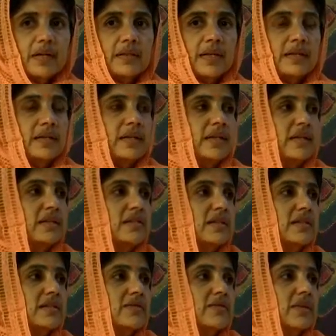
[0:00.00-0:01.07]
that the teacher
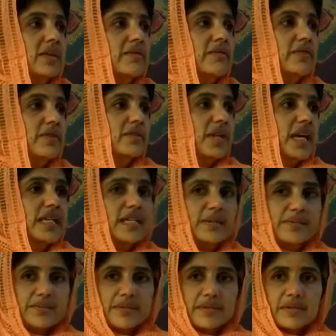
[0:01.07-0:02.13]
is looking for
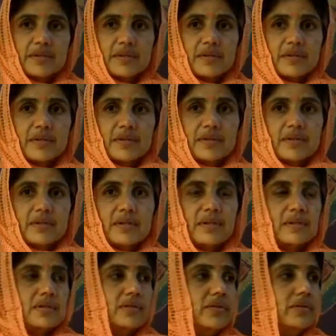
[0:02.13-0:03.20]
sign-ups,
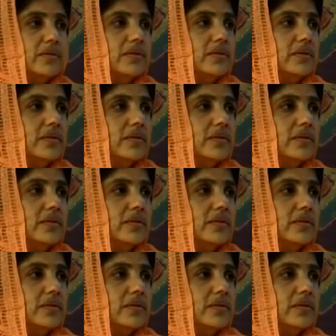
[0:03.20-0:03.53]
you know,